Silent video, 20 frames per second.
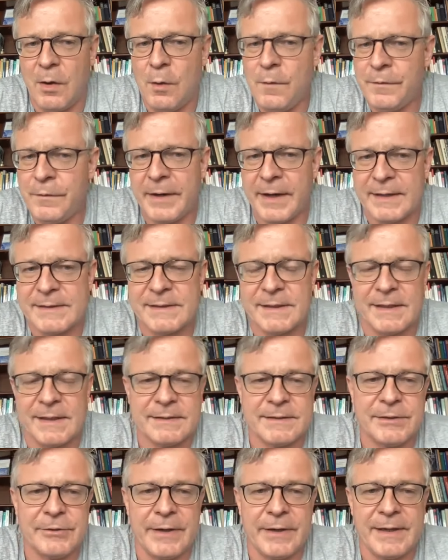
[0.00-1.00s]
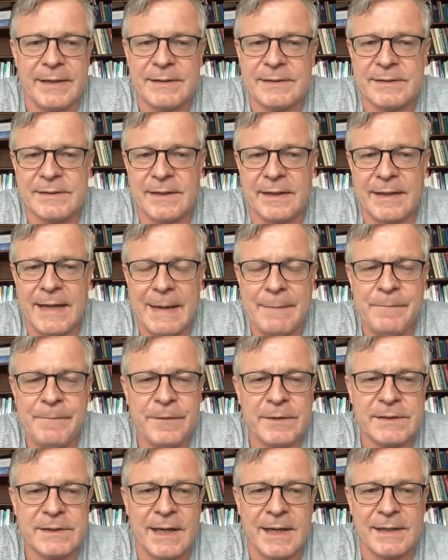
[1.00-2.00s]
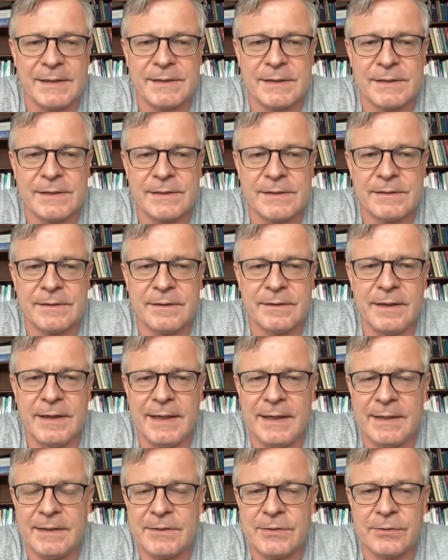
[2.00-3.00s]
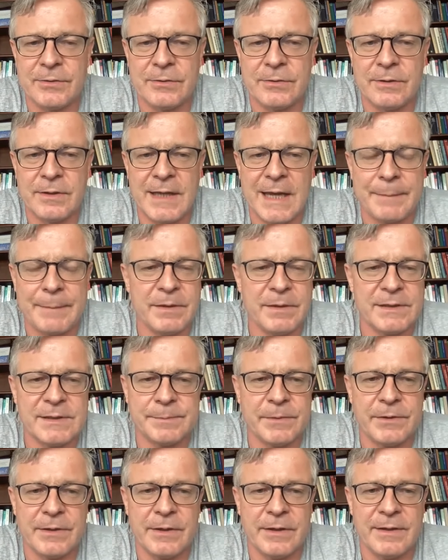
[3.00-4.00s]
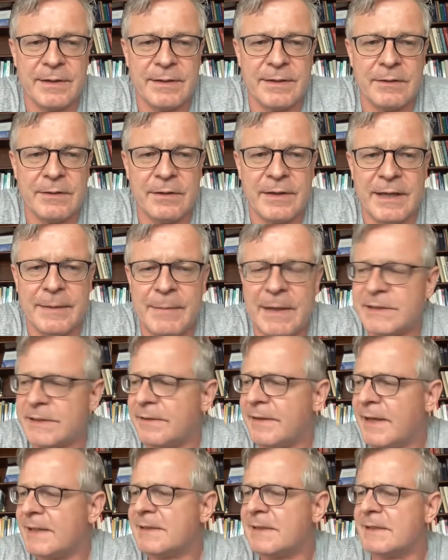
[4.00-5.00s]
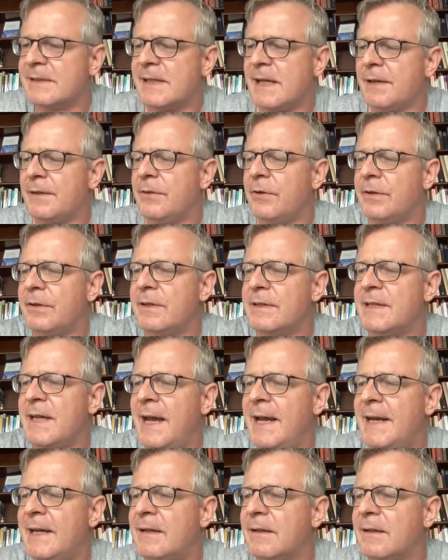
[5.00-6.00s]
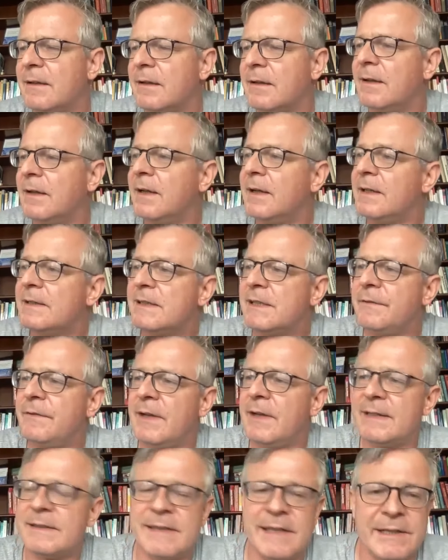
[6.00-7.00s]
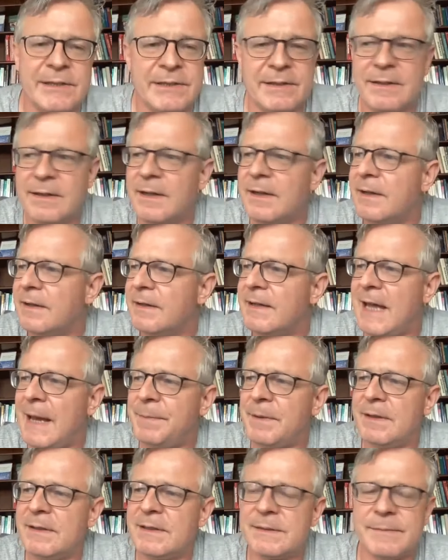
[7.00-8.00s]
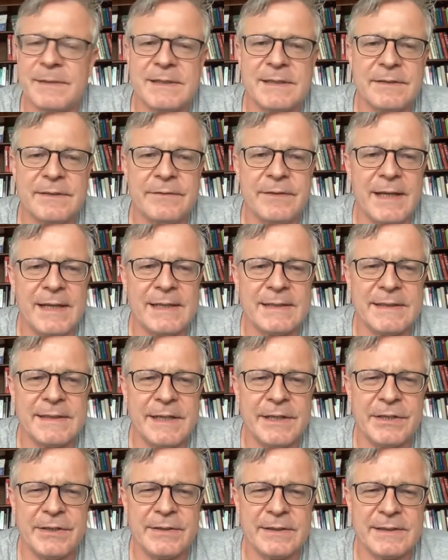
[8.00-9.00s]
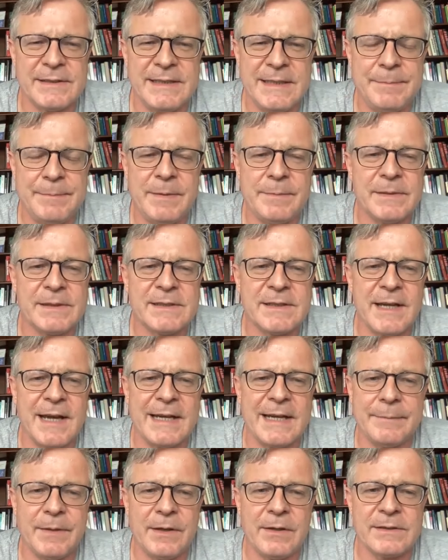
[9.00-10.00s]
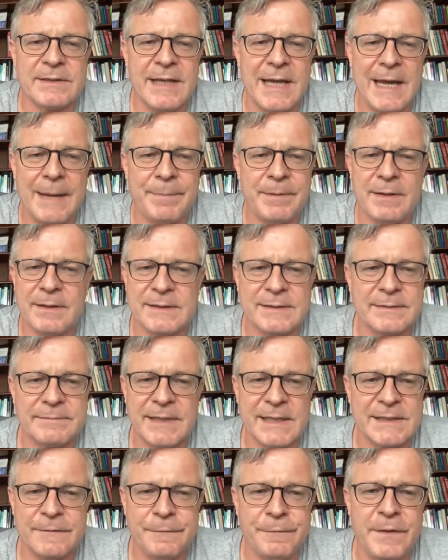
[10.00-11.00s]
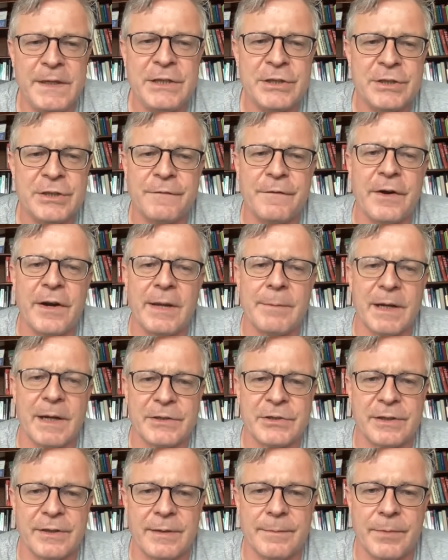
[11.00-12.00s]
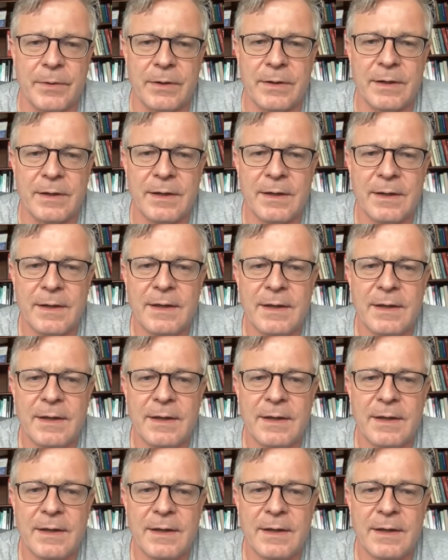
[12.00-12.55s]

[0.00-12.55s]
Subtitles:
over-accentuates and emphasizes the link to capitalist modernity all that much. In that sense, I thought the title, Civilization, Capitalism as Civilization, is deeply misguiding, because capitalism doesn't feature very much in the book.